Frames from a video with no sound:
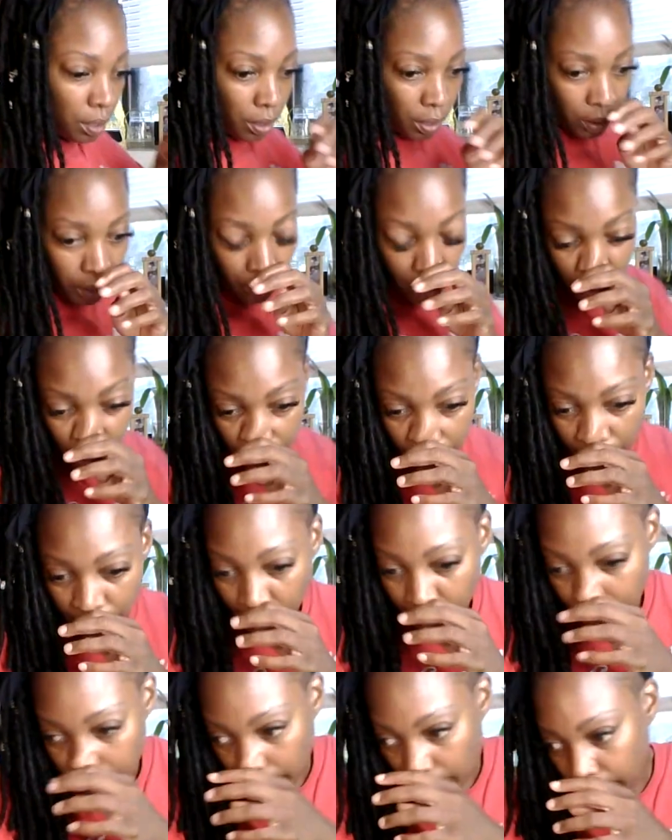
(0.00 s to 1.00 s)
They're
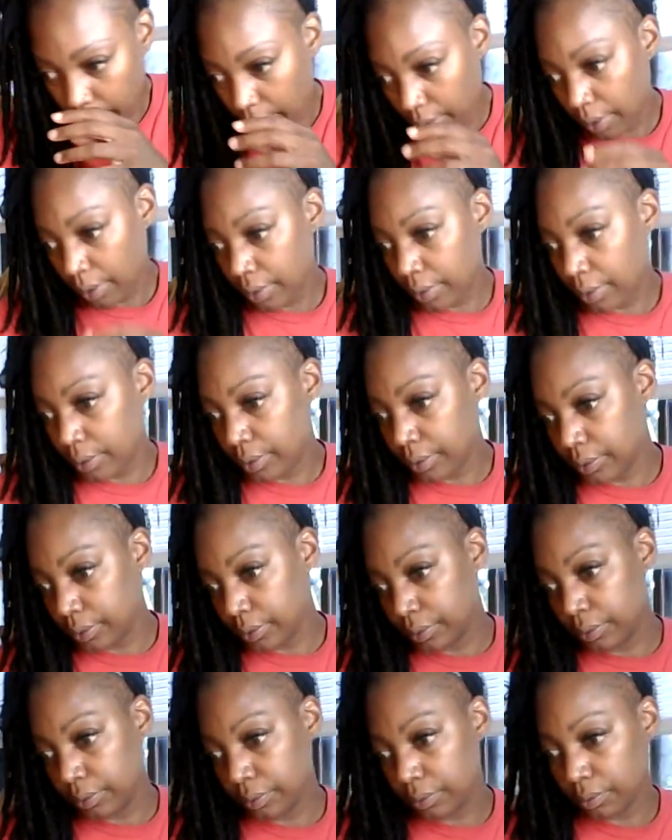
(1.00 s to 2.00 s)
not there.
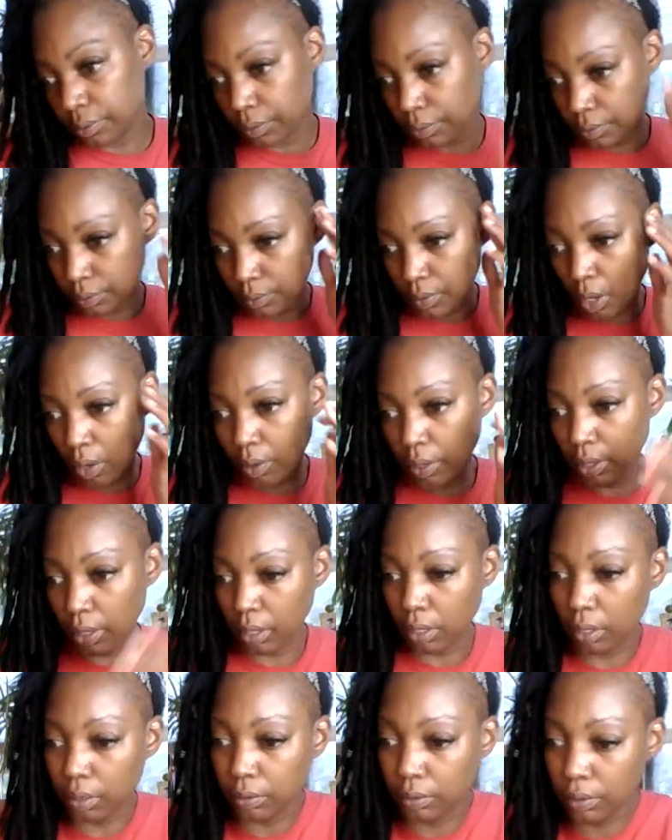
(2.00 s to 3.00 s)
Oh, here they
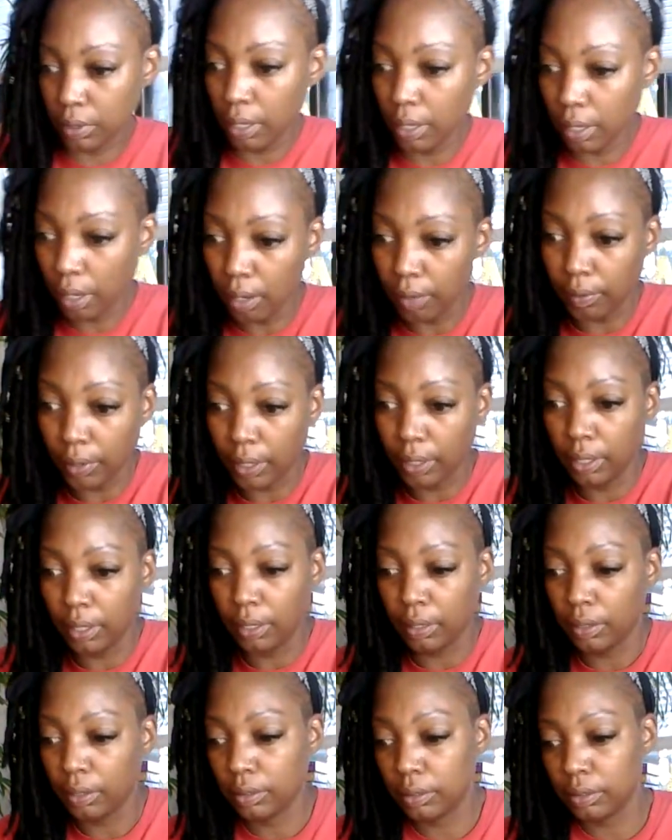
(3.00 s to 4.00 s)
go. They are right
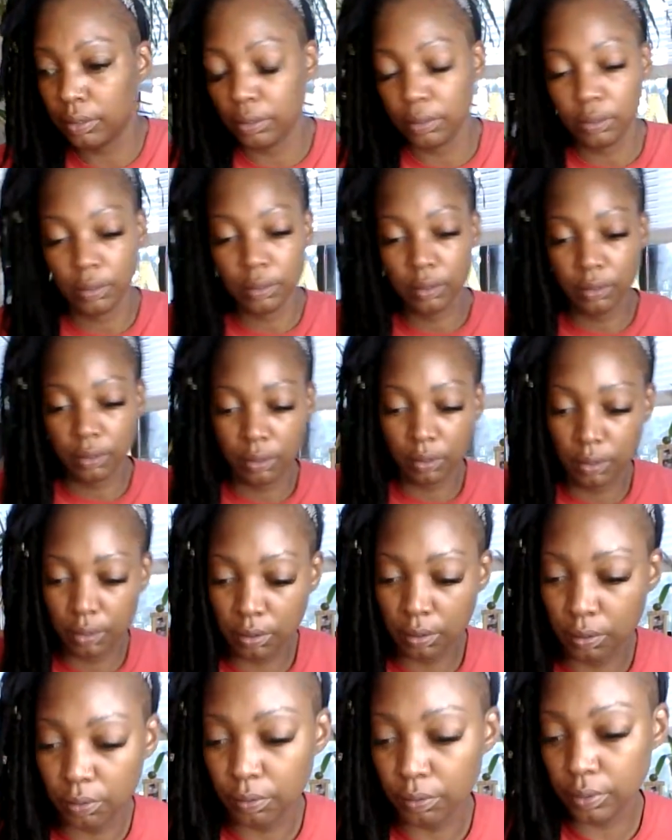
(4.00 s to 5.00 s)
here. It's
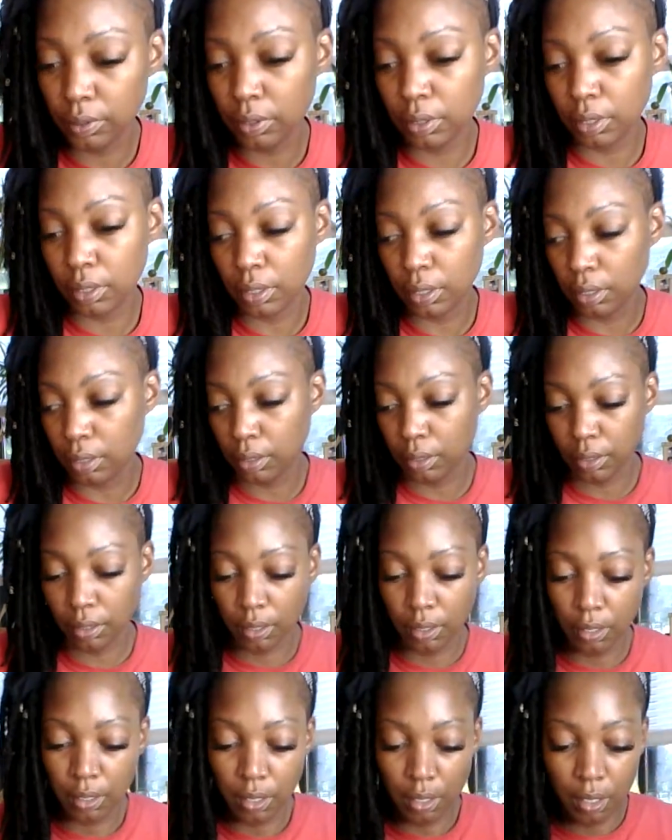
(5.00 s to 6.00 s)
overlooking.
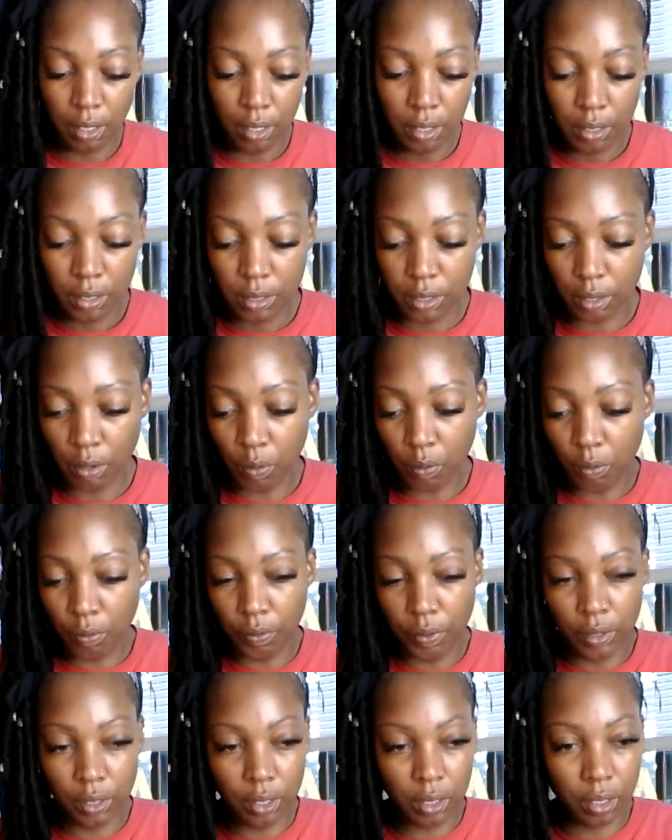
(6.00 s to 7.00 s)
It's
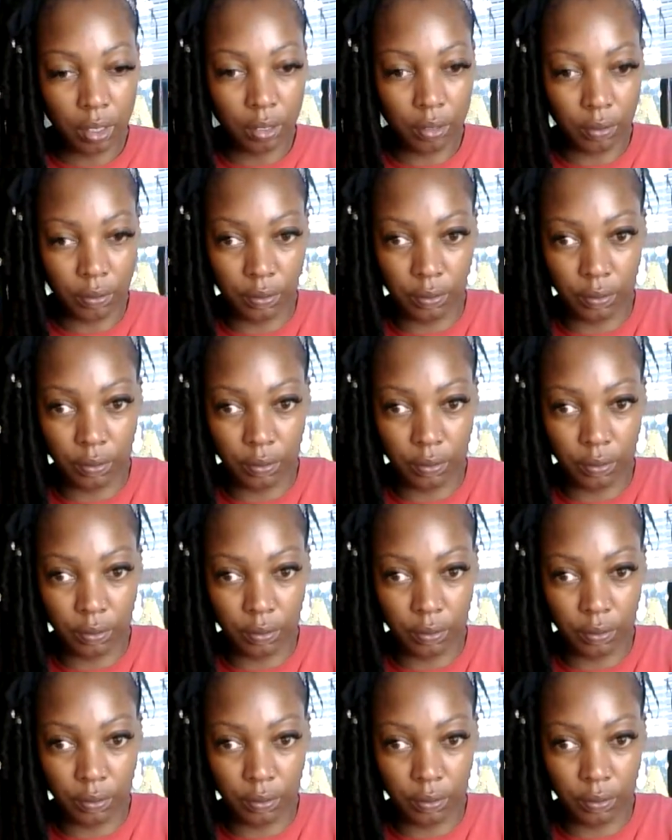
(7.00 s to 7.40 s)
overlooking.